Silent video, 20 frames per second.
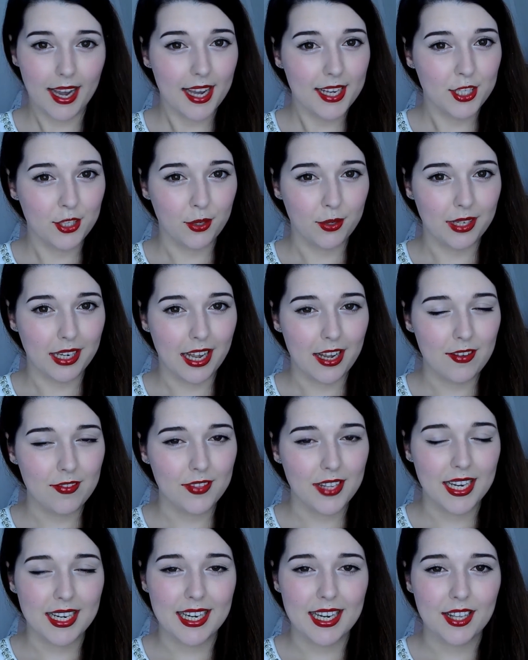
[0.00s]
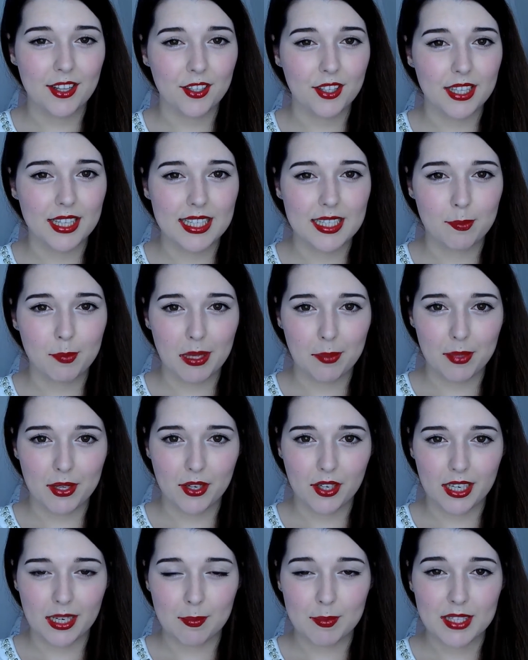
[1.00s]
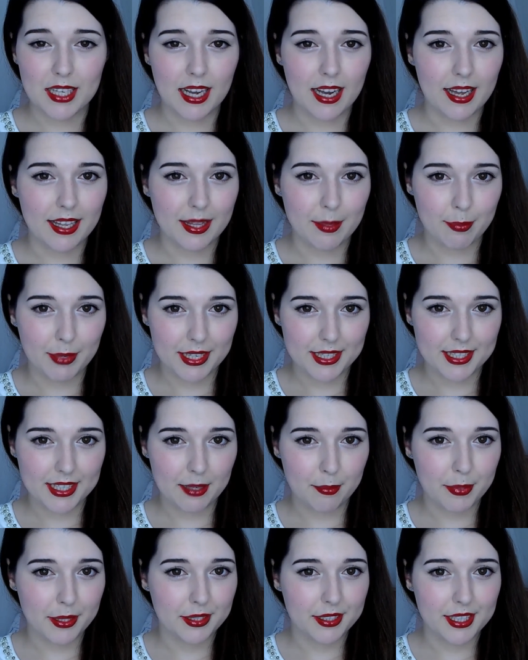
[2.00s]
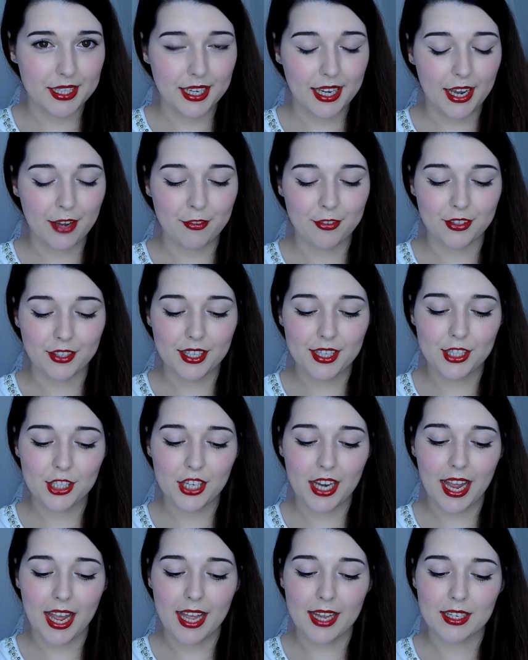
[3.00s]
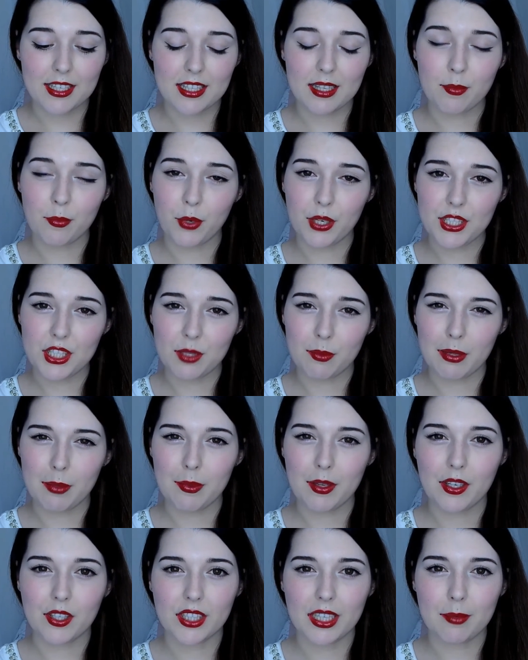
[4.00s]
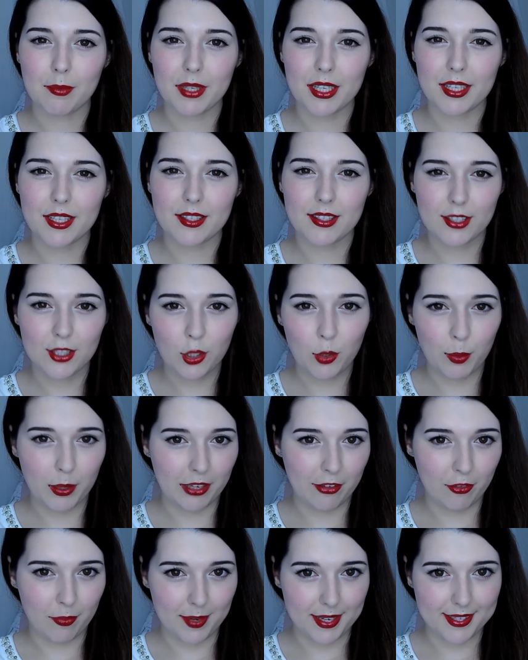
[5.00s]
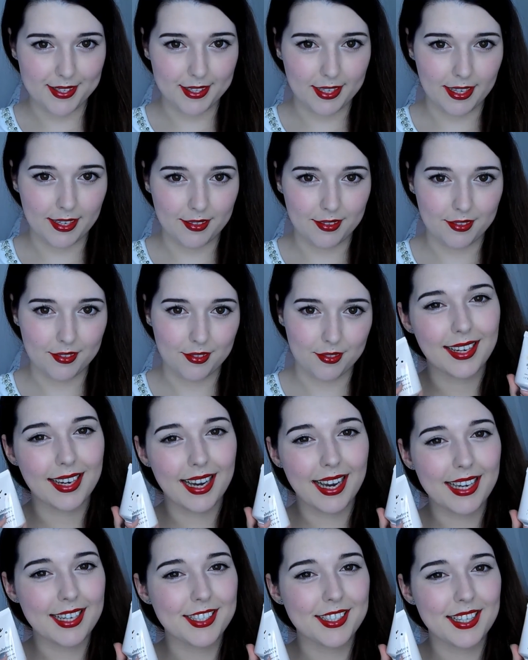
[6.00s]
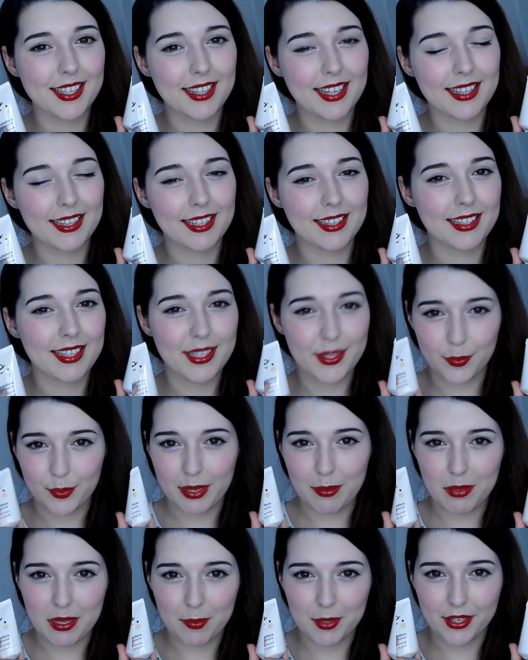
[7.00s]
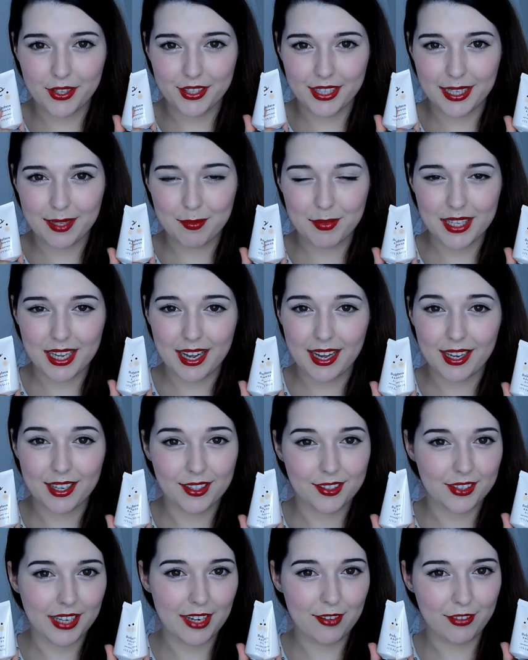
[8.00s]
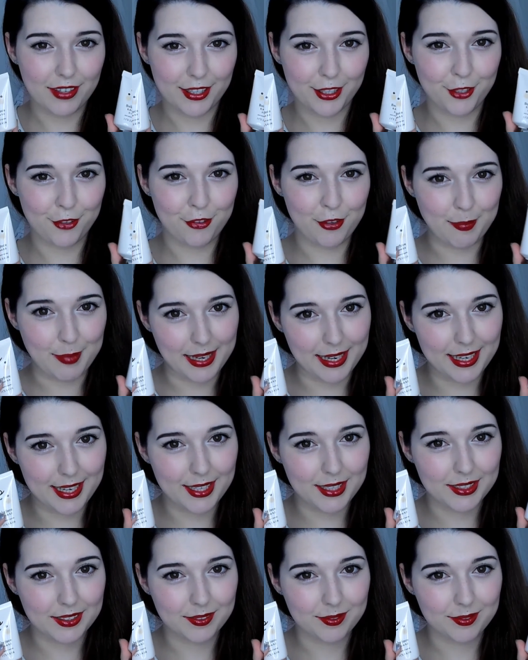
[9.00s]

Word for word: I don't love that neither of these BB creams are the best at building coverage and the moisture BB cream is too pink for my skin. I actually think that these wee BB creams are great value for money.